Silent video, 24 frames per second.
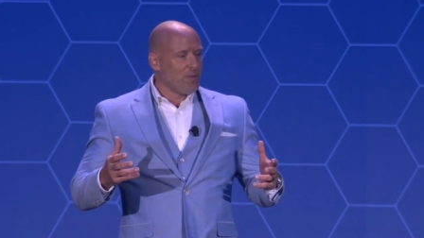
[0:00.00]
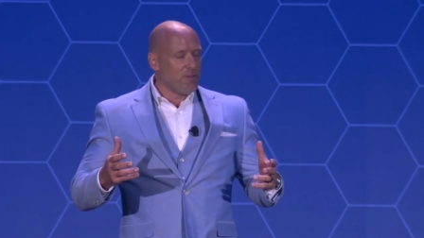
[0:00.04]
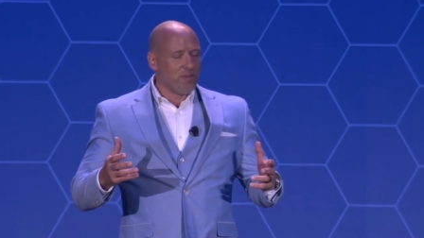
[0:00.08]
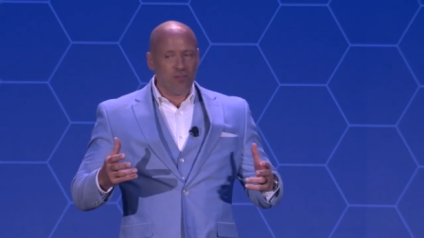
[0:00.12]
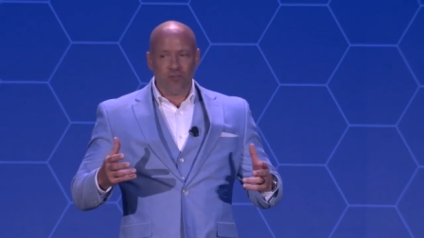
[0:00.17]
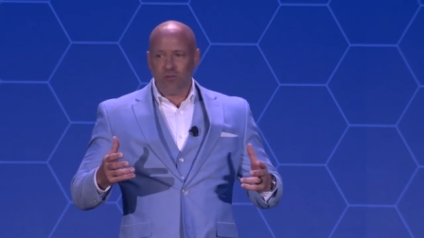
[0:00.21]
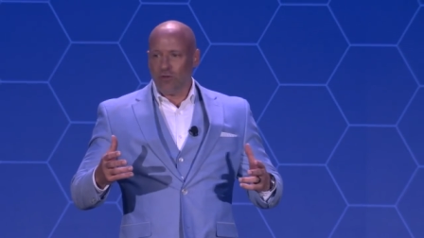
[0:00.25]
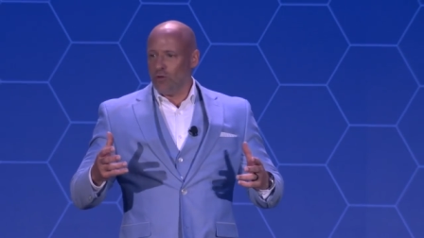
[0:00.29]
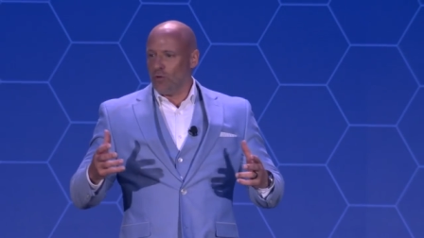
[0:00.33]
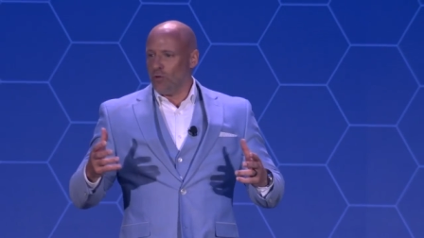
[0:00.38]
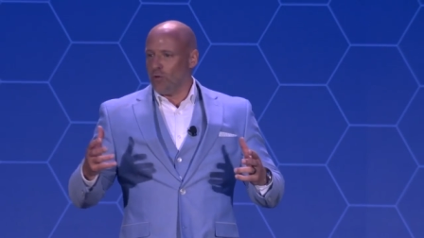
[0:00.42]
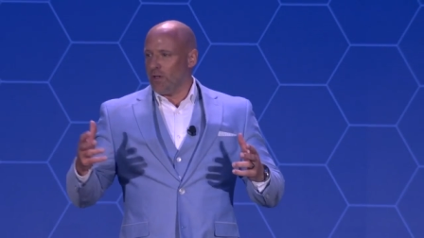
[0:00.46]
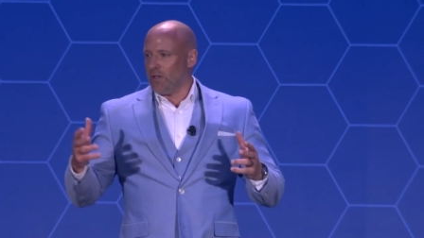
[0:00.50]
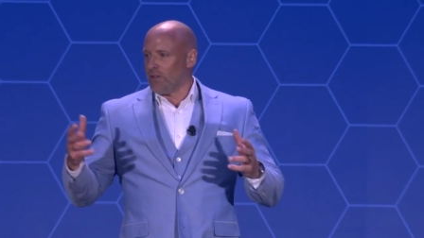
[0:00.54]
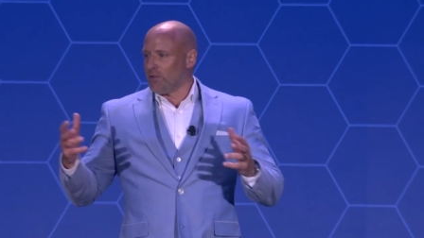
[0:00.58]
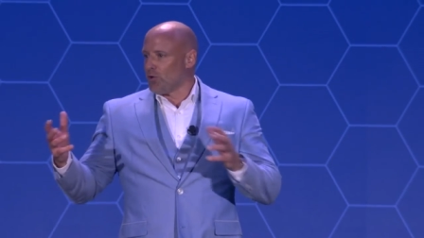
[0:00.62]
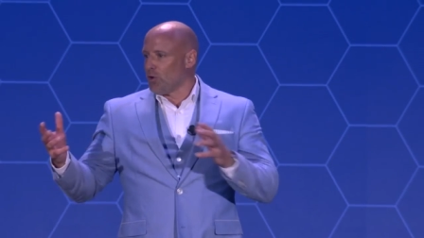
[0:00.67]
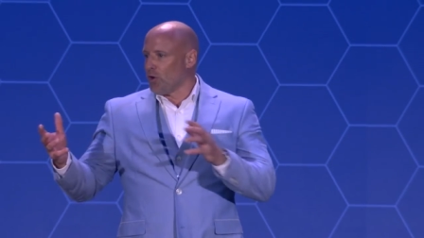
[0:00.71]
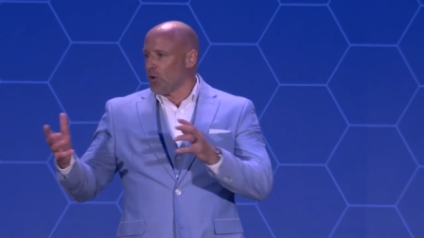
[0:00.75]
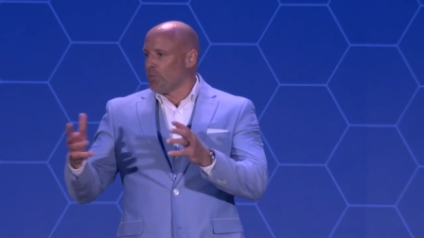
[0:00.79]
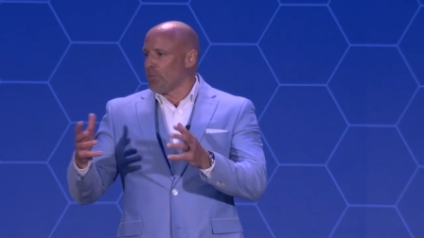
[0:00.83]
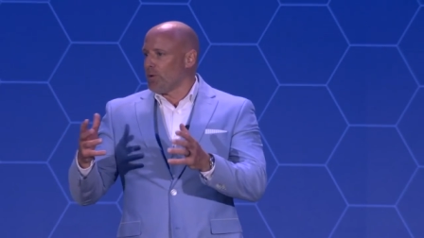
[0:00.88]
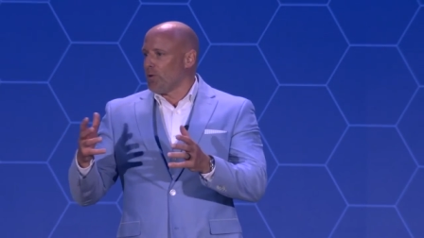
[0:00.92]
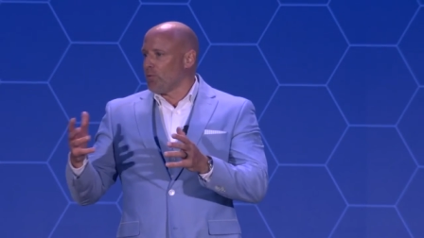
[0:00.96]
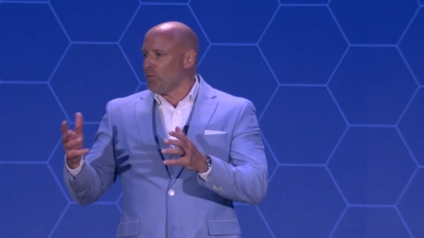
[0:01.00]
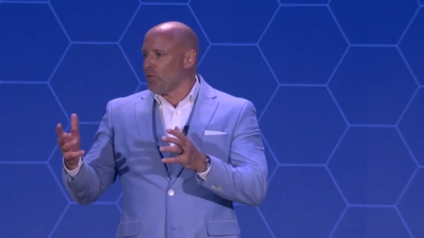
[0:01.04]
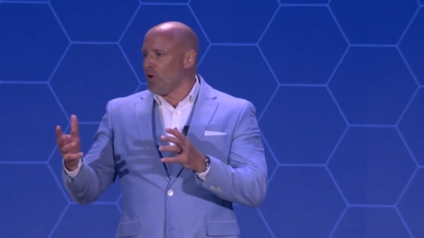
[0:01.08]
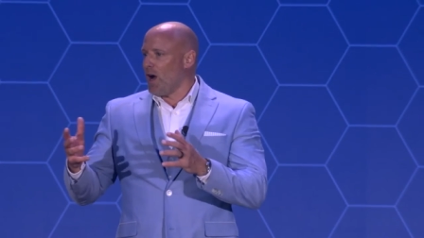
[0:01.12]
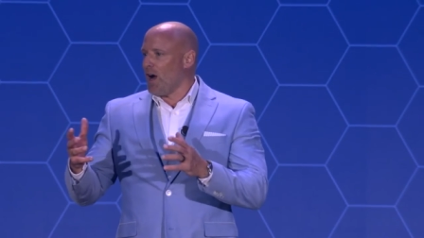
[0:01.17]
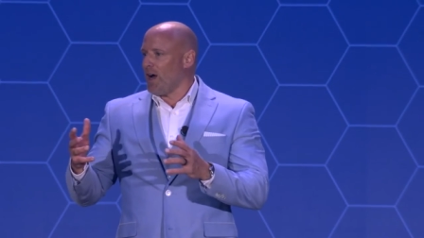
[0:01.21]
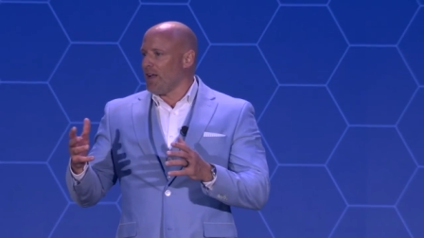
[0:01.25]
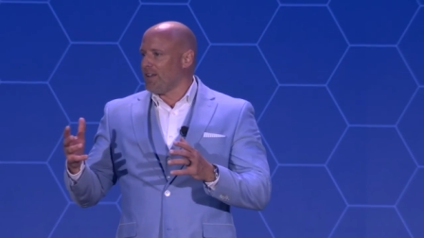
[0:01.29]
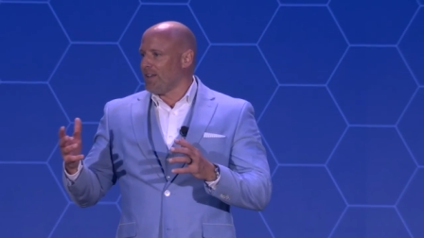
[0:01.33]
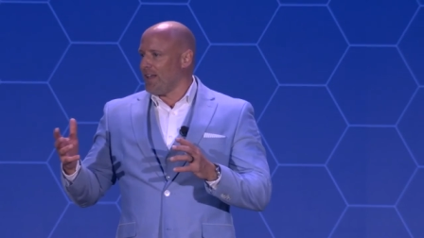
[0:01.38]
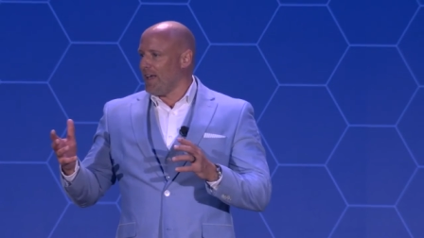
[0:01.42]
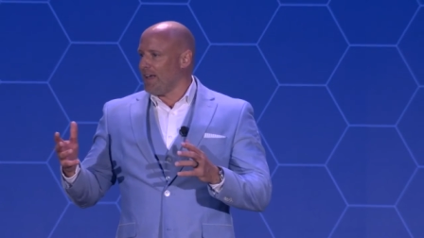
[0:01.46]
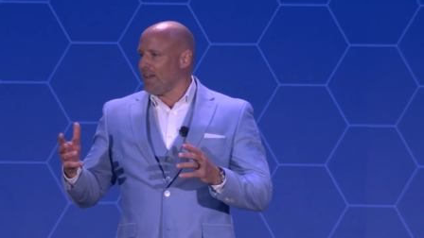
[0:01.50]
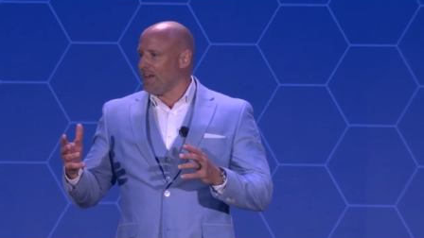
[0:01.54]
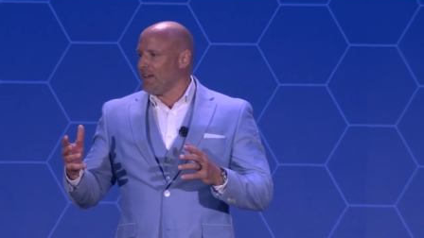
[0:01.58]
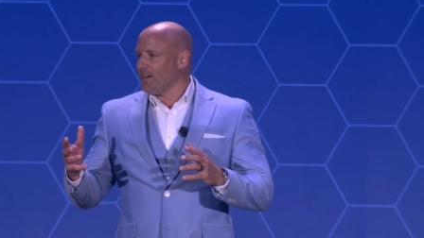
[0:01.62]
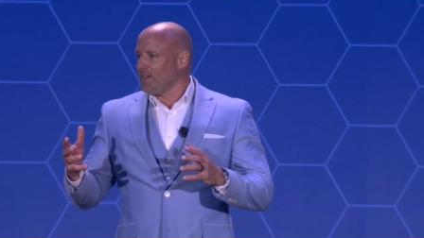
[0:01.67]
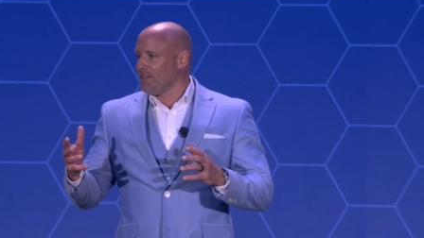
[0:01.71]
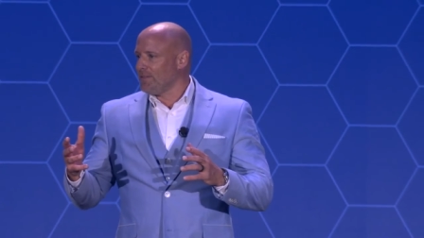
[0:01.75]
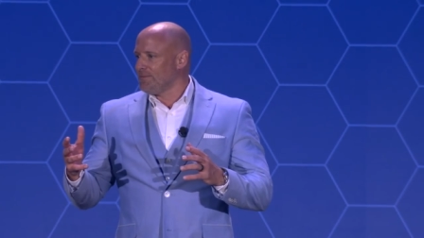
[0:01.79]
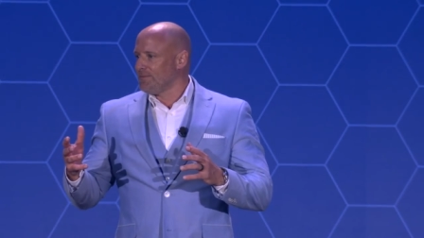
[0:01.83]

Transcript: is to interpret raw data,